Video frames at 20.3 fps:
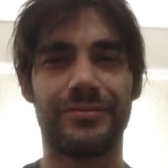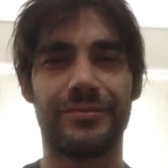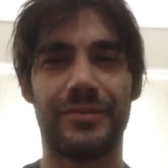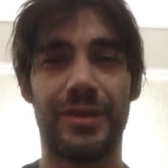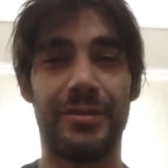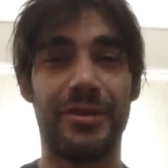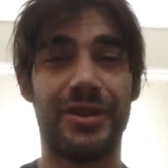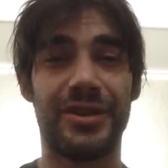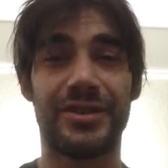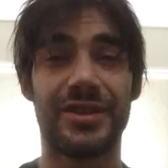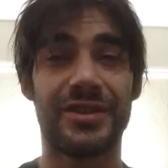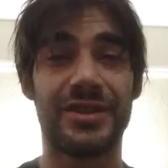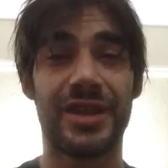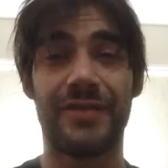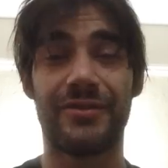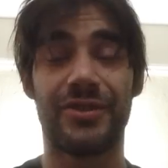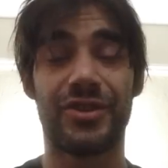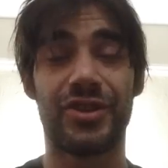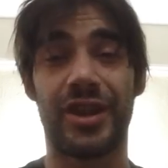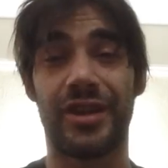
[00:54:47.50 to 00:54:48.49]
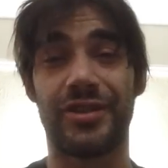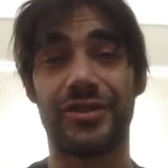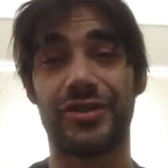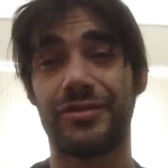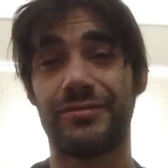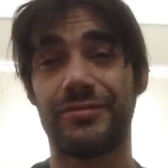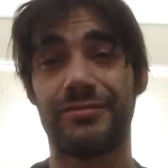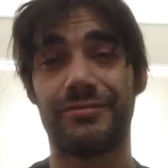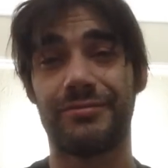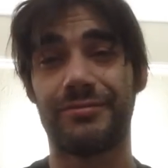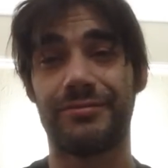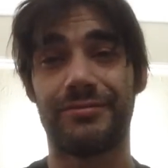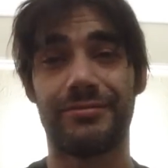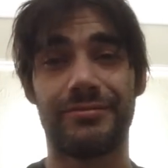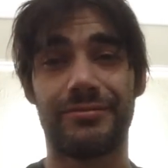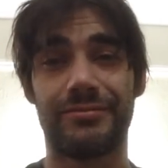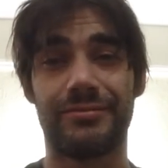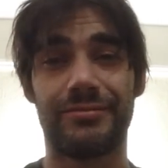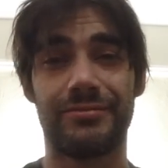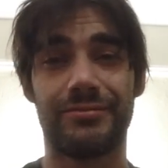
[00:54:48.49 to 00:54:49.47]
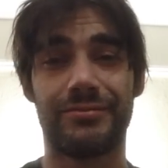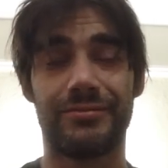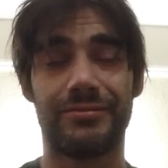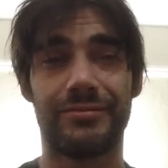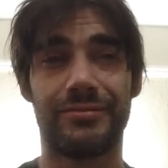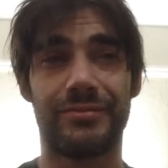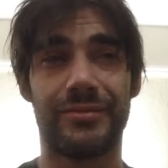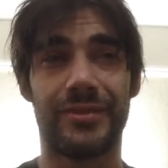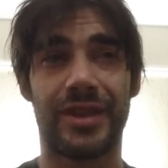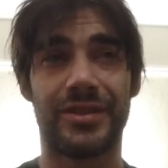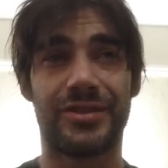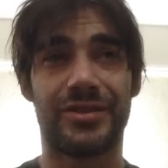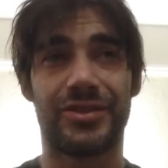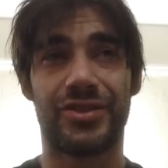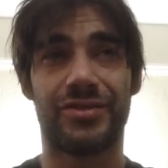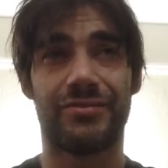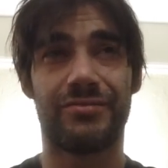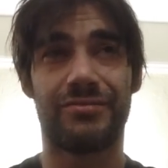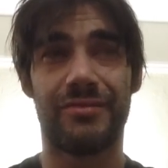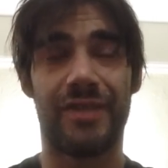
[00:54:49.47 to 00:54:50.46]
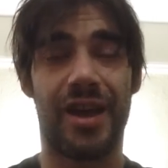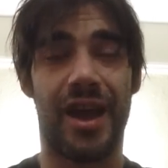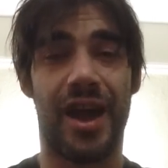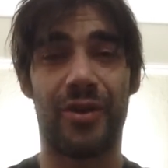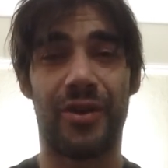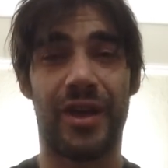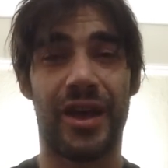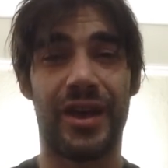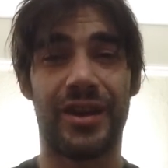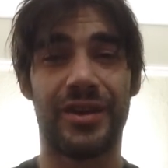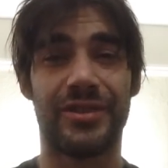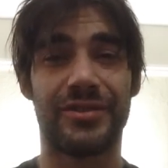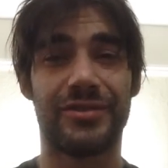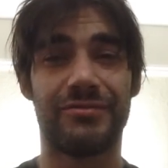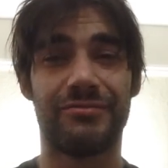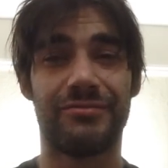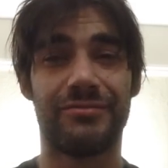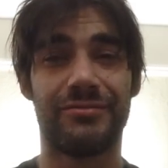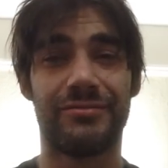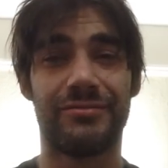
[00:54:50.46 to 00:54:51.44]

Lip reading: Maybe it just doesn't have to change. That's just how that is.